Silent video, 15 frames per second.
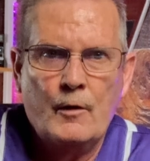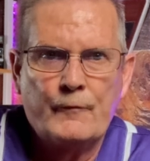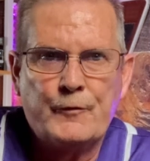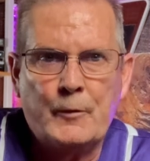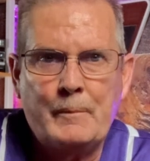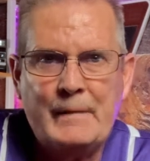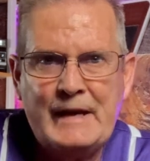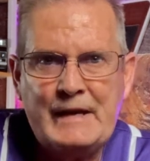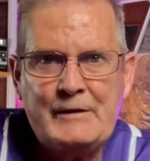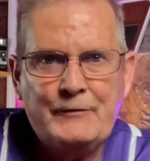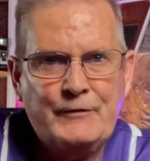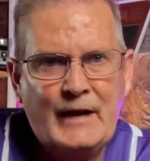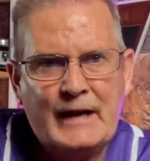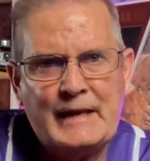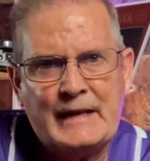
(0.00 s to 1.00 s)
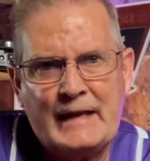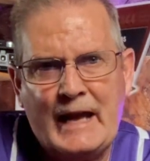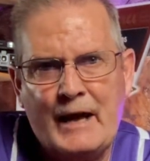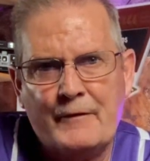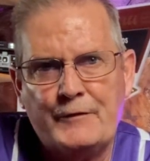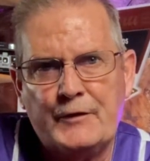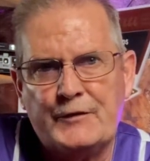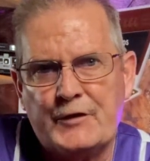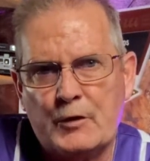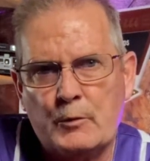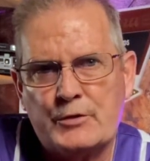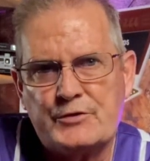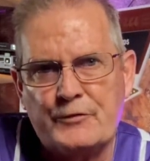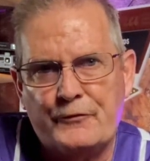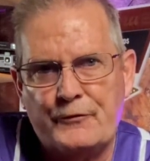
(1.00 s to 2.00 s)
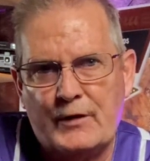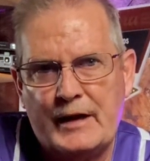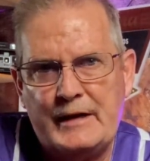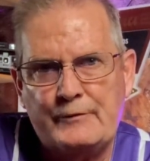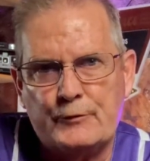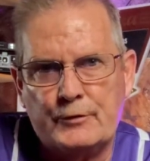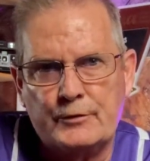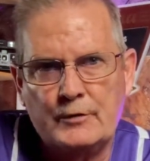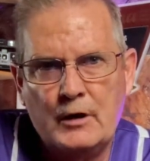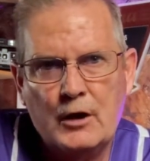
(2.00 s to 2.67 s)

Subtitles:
For me, finding out that there was a flavor